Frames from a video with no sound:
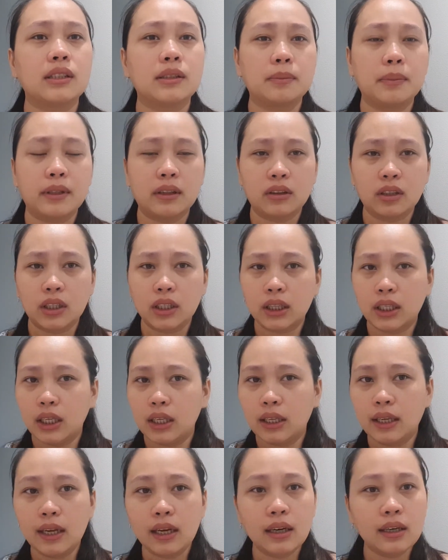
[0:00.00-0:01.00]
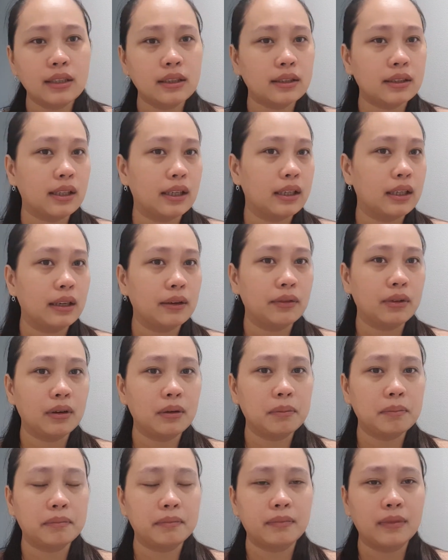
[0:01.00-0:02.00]
It's been 13 years. I
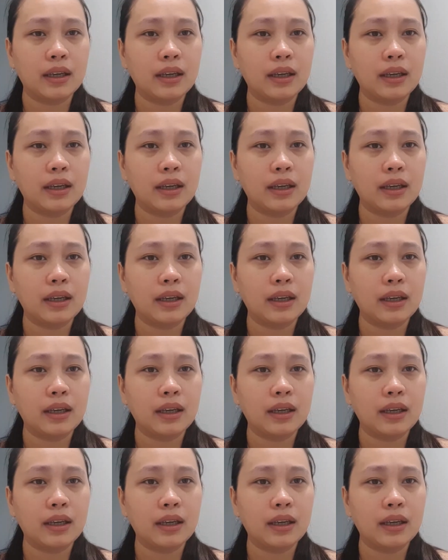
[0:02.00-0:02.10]
never